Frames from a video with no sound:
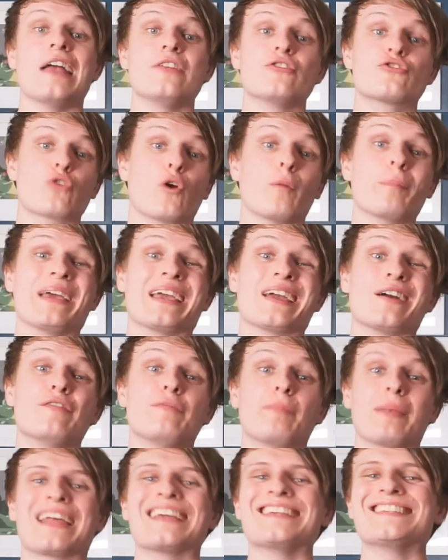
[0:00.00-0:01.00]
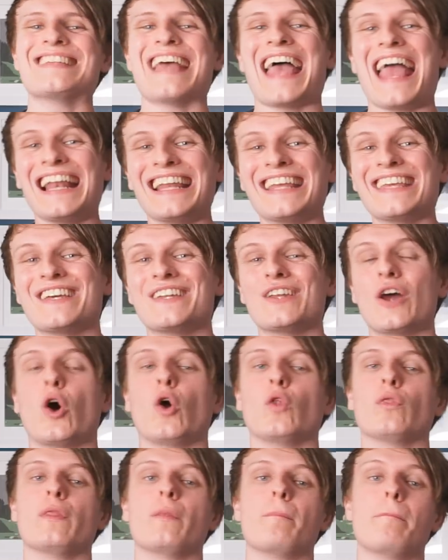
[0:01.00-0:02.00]
Entropic have placed Elian
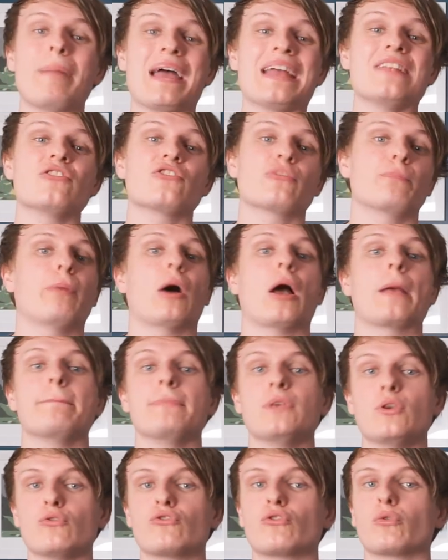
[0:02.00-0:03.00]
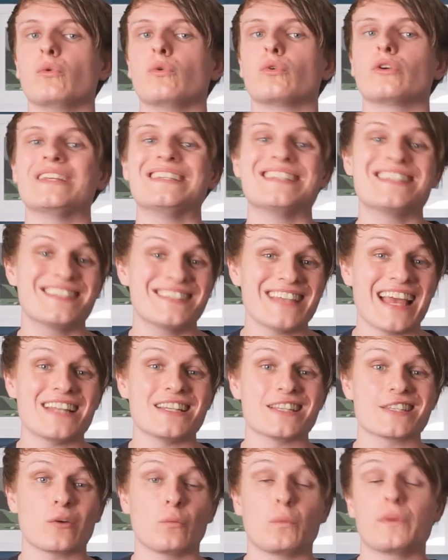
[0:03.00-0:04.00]
on the bench by mutual
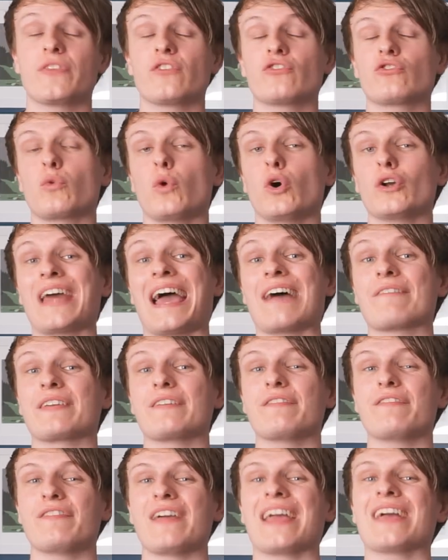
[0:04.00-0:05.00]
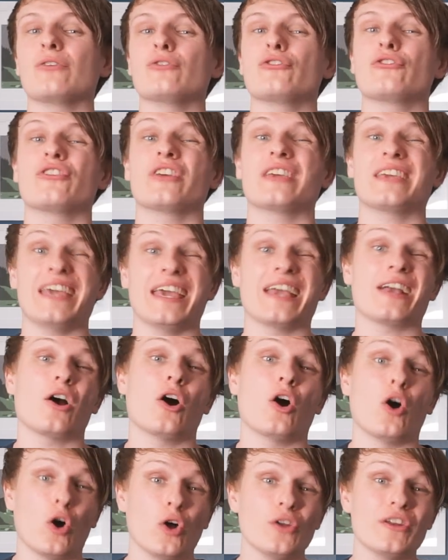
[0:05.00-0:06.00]
consent, with the squad having failed to kick
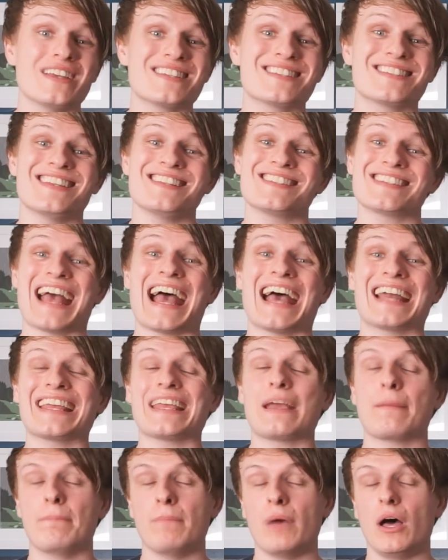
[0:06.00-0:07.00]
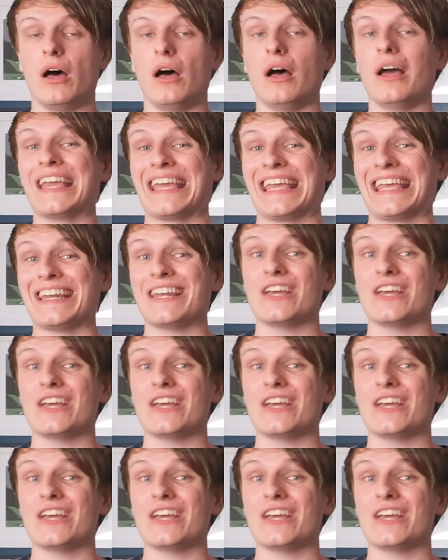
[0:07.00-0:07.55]
on since adding Mur in